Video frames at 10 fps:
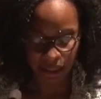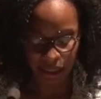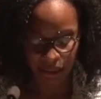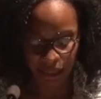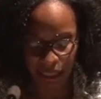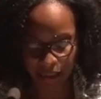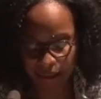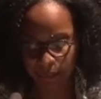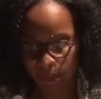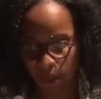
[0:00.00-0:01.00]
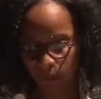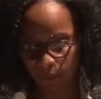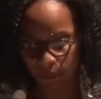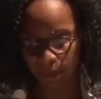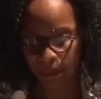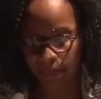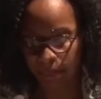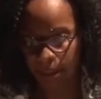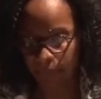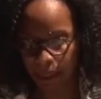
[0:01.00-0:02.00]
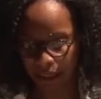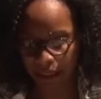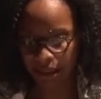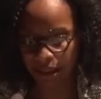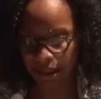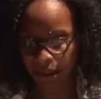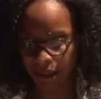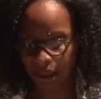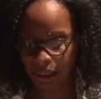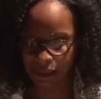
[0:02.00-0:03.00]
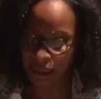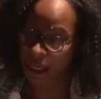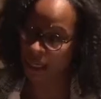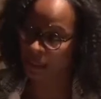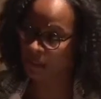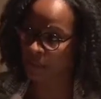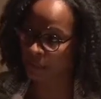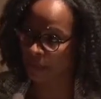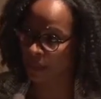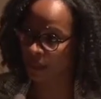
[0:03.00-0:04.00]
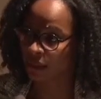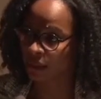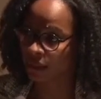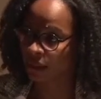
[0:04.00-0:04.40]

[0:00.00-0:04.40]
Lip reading: I not brought with me my mind, as it has been made,